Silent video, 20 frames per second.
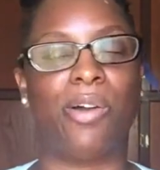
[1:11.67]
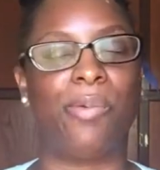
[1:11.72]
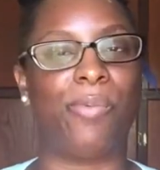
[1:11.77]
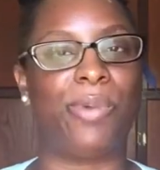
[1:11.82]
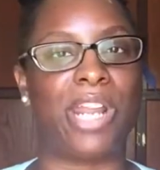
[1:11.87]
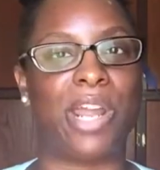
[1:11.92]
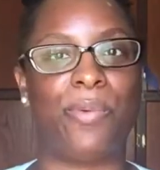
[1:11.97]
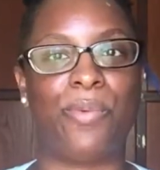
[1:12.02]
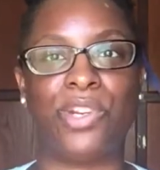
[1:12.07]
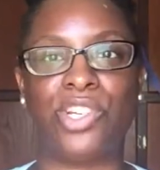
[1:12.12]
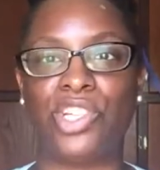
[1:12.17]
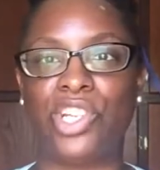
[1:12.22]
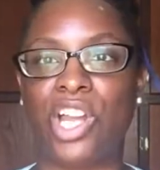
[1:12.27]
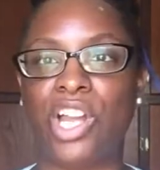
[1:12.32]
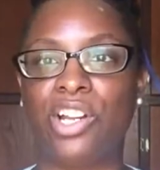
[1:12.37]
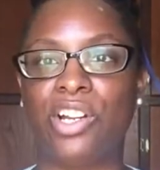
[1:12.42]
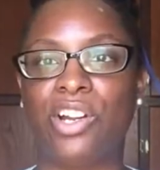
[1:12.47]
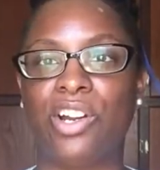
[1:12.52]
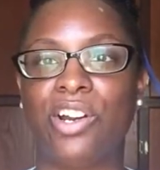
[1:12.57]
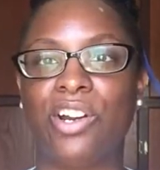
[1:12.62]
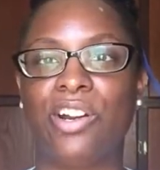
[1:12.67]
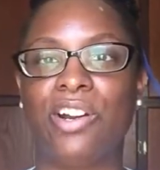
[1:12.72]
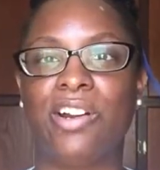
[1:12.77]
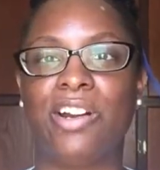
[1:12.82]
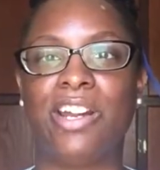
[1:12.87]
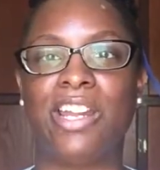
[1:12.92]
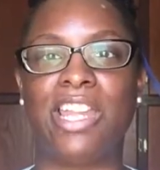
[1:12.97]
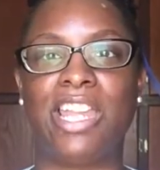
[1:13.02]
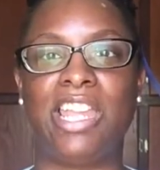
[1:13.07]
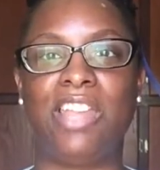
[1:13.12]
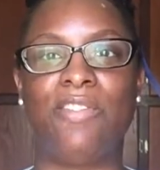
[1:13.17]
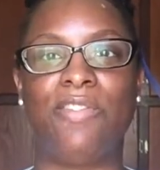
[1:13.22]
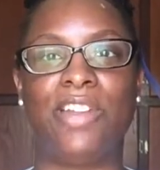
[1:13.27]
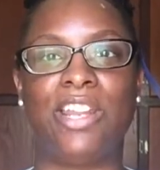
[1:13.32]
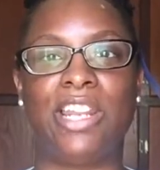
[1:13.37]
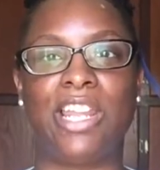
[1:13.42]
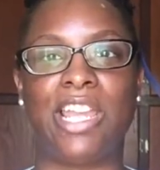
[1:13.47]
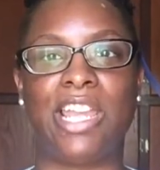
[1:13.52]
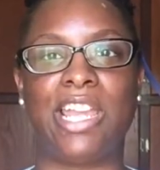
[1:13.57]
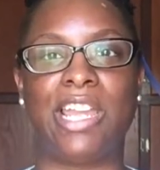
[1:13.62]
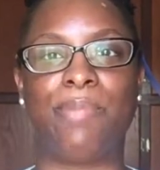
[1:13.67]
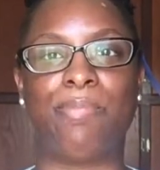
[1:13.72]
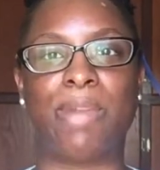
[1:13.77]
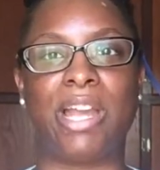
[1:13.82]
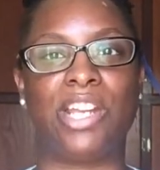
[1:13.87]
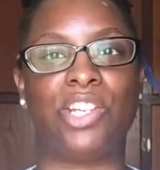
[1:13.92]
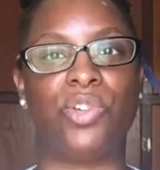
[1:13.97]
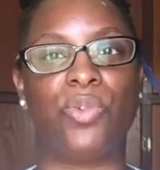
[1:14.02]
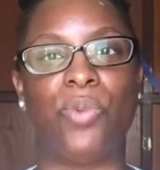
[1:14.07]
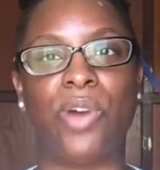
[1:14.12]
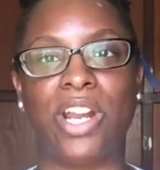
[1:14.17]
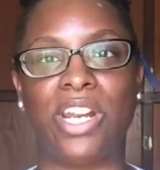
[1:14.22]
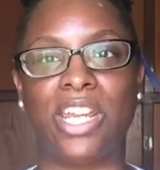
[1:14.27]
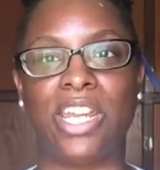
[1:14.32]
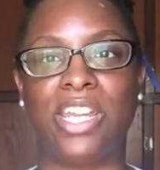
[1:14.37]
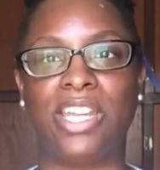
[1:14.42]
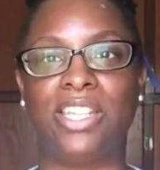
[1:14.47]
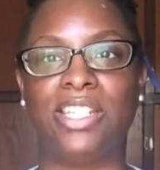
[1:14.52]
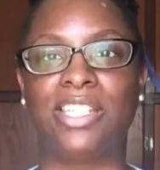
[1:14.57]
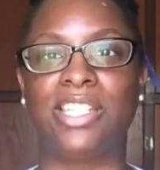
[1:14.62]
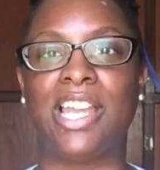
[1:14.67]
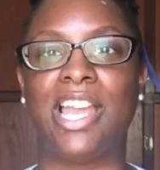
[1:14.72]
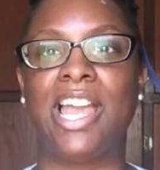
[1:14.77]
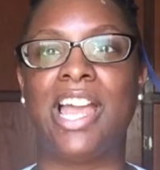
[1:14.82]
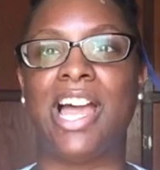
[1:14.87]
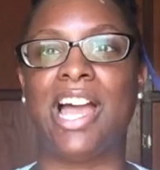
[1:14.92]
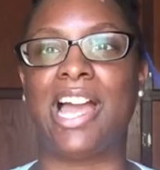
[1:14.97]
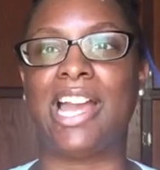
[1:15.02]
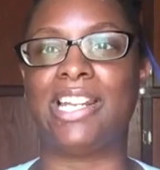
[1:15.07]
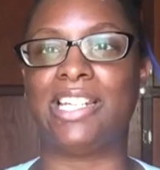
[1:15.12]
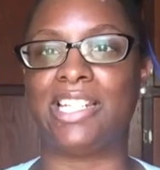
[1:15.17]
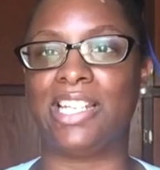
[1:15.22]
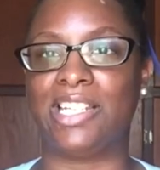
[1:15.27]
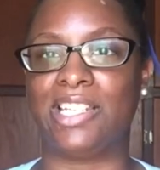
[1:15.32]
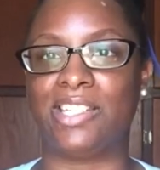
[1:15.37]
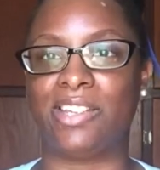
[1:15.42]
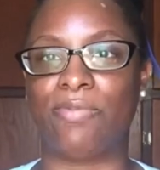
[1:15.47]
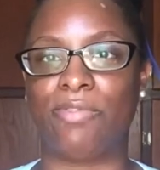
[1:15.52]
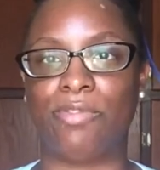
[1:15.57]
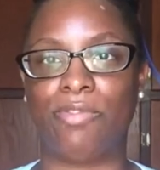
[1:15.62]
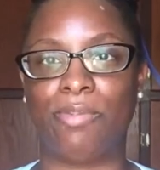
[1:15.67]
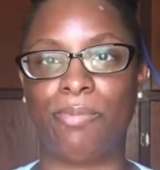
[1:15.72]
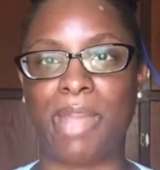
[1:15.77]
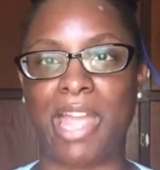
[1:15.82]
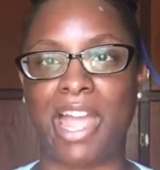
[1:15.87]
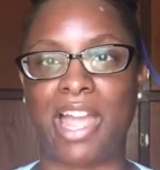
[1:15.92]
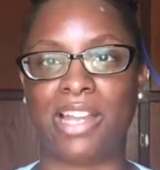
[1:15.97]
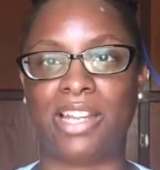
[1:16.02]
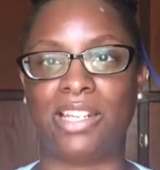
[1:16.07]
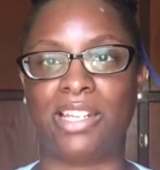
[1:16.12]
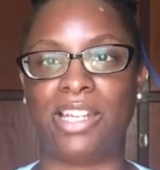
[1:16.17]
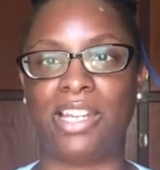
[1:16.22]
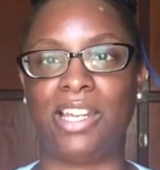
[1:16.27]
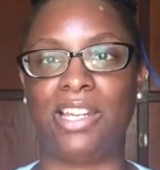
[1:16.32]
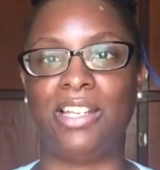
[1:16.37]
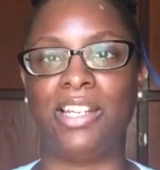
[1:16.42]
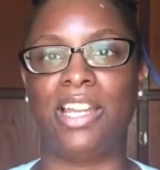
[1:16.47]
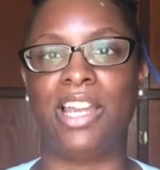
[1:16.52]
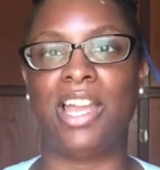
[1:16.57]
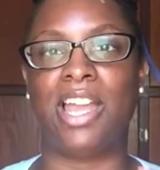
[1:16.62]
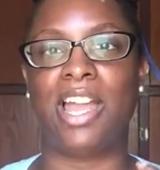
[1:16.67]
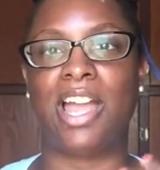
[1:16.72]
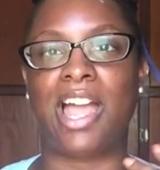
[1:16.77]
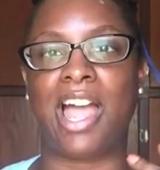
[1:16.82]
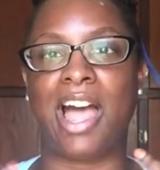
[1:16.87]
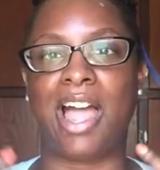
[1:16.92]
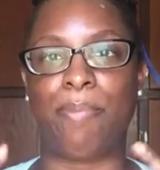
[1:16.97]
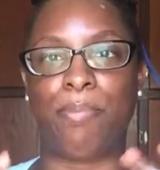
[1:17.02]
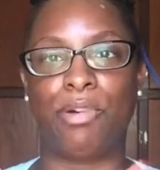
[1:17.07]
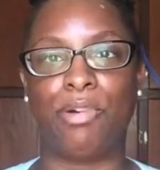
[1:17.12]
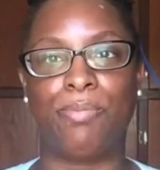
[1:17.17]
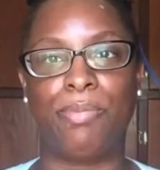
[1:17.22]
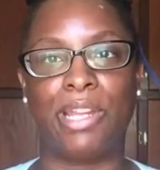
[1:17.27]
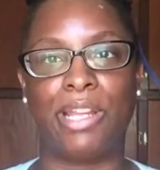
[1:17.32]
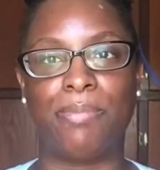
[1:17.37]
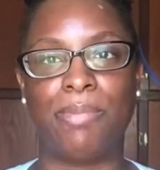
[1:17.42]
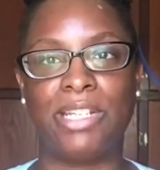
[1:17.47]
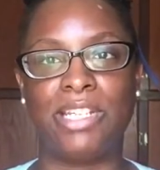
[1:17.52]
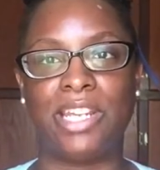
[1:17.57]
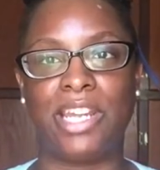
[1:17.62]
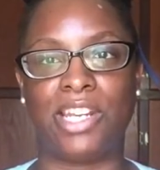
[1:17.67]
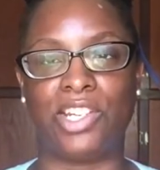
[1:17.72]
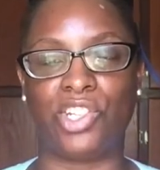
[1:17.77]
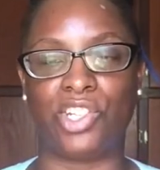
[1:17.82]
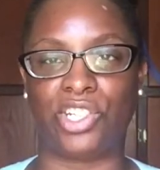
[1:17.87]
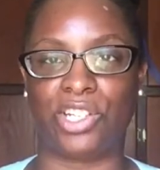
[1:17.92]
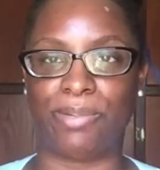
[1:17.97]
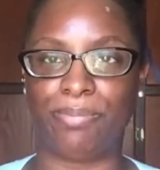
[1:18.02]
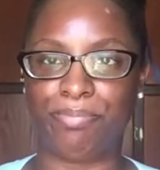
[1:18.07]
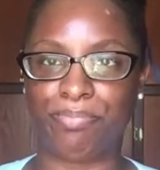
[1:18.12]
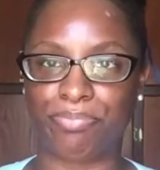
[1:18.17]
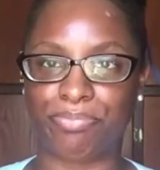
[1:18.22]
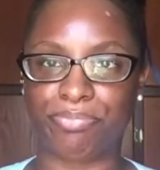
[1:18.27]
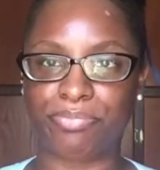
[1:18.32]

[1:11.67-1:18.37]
When I was younger, even in my twenties, I did suffer from acne, hyperpigmentation,